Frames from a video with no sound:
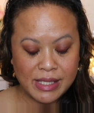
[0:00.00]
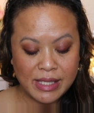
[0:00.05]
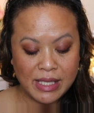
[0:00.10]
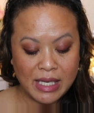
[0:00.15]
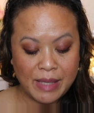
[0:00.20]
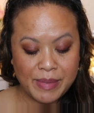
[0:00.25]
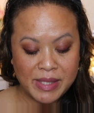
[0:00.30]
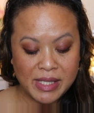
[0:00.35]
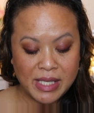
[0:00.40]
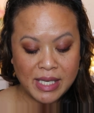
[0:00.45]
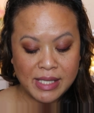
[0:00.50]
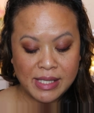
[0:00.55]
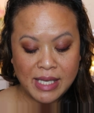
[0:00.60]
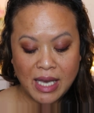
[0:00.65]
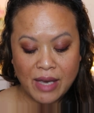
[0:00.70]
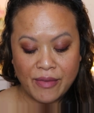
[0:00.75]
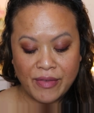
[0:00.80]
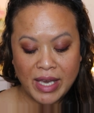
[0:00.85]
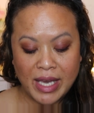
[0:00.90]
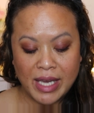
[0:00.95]
So lipsticks
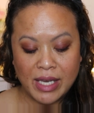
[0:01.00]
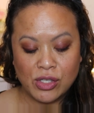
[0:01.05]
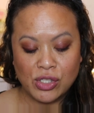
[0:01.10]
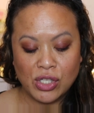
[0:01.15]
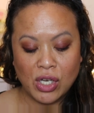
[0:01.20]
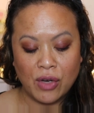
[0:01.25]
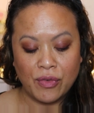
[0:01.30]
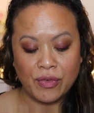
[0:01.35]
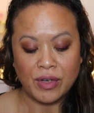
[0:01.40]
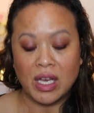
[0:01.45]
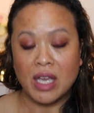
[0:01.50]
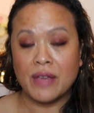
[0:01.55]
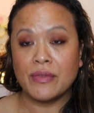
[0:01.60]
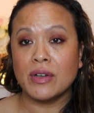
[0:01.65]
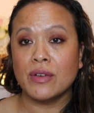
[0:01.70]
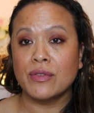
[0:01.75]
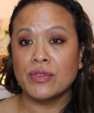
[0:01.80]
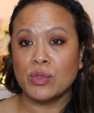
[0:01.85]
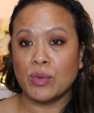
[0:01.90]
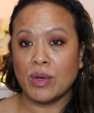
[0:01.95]
have a shelf life
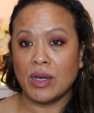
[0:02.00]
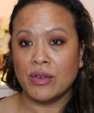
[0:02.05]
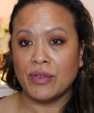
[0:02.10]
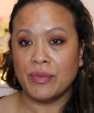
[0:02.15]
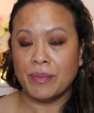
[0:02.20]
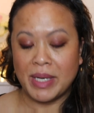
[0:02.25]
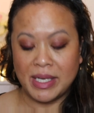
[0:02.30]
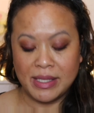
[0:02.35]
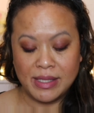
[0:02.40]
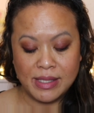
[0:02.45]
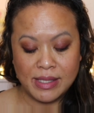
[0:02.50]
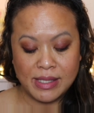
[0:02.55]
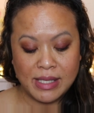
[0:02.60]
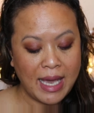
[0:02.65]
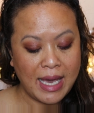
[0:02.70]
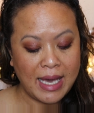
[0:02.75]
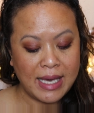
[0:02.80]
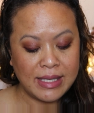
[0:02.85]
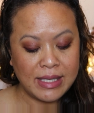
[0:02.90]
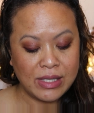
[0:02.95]
of 12 months
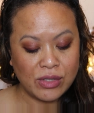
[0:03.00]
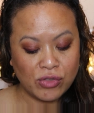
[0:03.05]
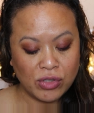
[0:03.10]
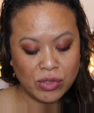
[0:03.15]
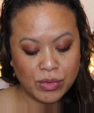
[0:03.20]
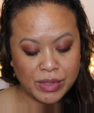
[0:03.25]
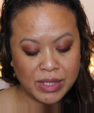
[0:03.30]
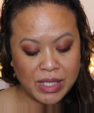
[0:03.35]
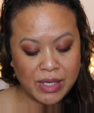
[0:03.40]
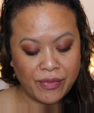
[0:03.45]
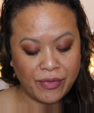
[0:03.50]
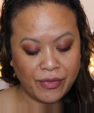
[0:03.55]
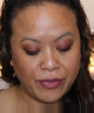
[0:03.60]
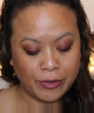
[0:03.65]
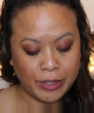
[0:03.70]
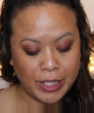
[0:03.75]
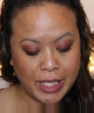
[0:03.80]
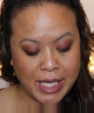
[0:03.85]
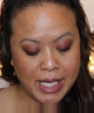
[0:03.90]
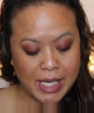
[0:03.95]
and it's cruelty
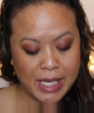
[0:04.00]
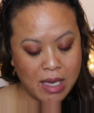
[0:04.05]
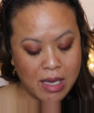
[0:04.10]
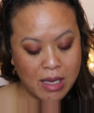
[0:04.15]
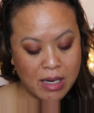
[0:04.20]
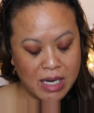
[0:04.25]
free.